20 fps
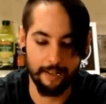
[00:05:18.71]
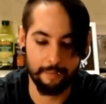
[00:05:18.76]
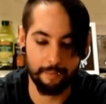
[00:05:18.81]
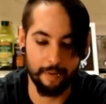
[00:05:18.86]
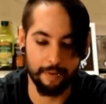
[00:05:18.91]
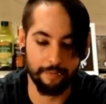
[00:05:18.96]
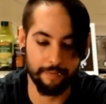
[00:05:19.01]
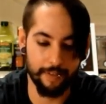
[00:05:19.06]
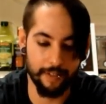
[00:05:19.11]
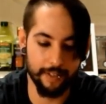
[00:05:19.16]

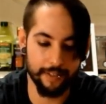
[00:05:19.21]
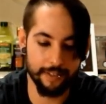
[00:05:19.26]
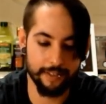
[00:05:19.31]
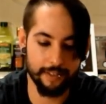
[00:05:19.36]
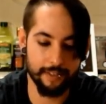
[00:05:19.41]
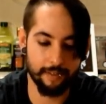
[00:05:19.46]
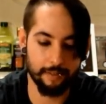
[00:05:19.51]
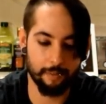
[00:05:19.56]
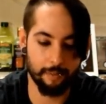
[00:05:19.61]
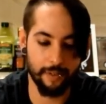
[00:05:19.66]
But first,
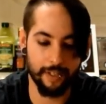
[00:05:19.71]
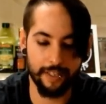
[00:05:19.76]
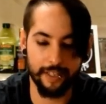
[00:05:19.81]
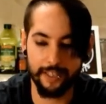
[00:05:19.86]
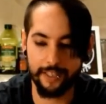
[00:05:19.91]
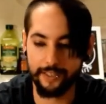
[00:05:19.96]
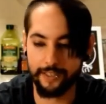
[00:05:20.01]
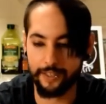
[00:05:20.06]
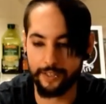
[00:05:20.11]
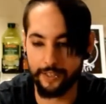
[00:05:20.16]
what good
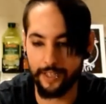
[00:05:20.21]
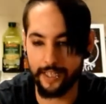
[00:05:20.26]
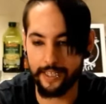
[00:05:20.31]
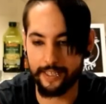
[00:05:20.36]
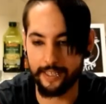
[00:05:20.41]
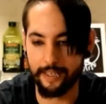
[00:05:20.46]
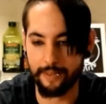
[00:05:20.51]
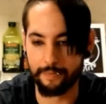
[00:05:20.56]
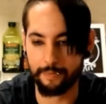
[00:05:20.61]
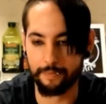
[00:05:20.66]
is a
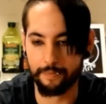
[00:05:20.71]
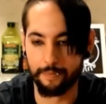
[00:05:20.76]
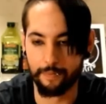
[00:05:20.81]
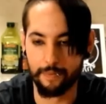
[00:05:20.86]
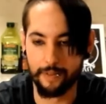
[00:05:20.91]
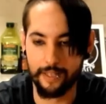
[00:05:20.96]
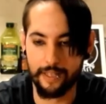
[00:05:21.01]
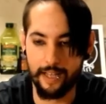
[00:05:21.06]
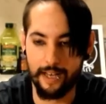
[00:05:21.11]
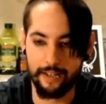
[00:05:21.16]
tri-tip
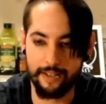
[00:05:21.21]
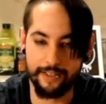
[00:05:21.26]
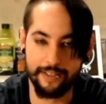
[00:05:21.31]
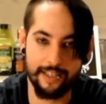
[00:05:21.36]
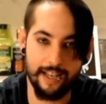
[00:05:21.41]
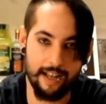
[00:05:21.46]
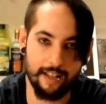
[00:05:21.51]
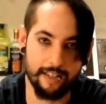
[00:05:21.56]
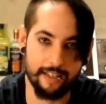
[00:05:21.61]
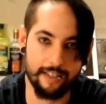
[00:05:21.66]
without a
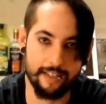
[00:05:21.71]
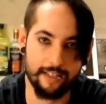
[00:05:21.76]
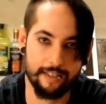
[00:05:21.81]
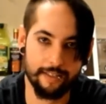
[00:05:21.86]
salad?